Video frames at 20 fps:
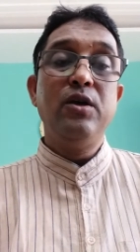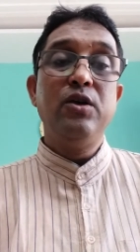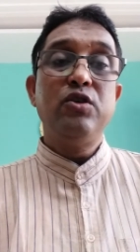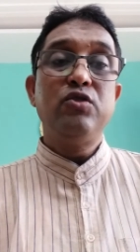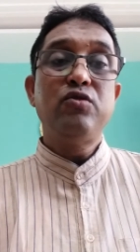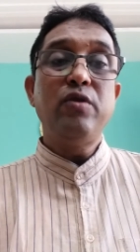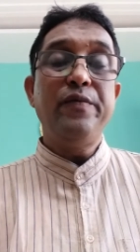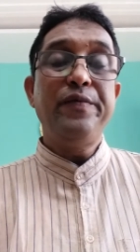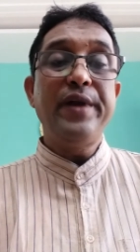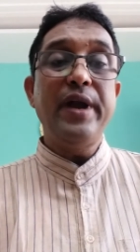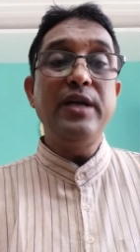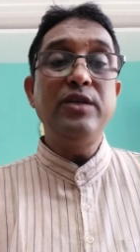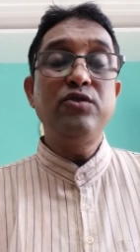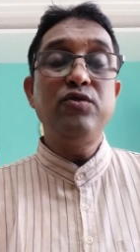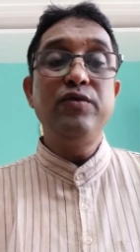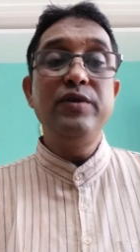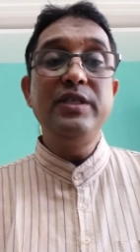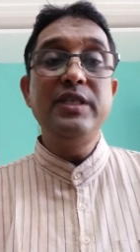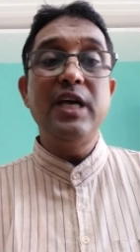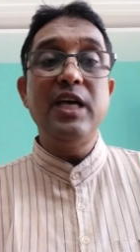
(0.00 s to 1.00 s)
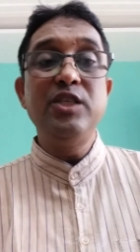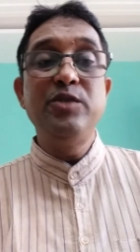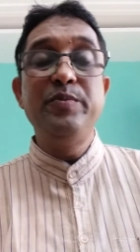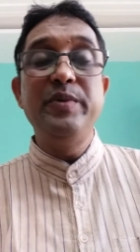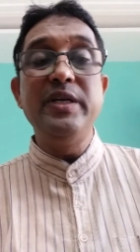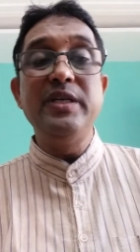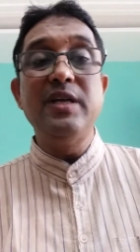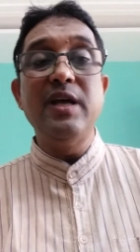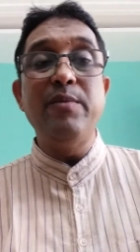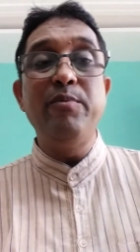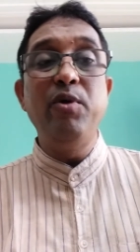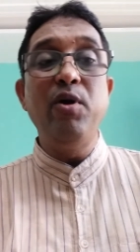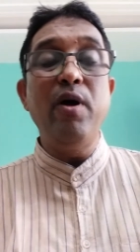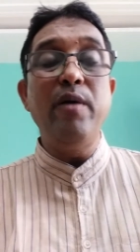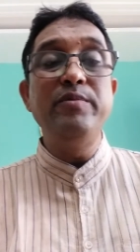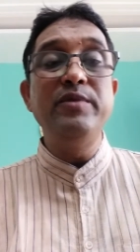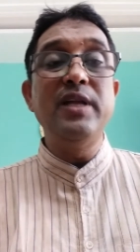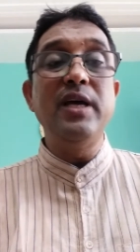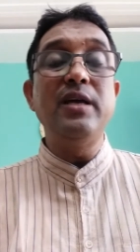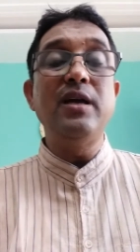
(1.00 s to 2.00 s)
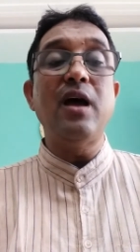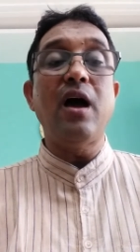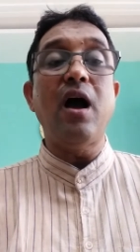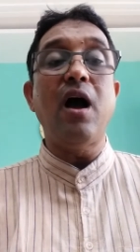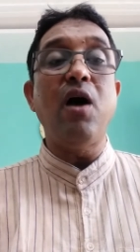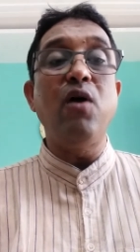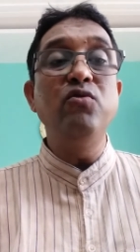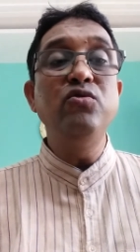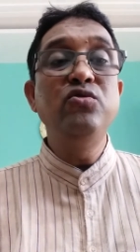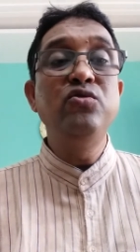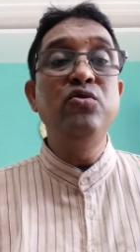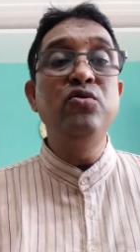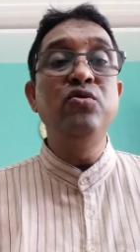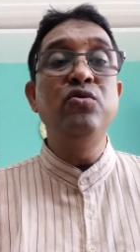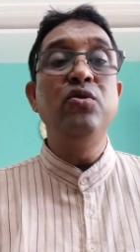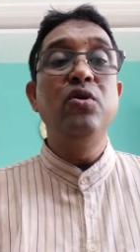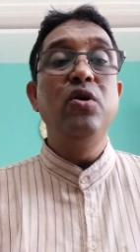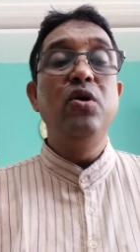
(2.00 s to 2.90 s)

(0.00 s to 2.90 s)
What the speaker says: So friends, which has been developed, then how to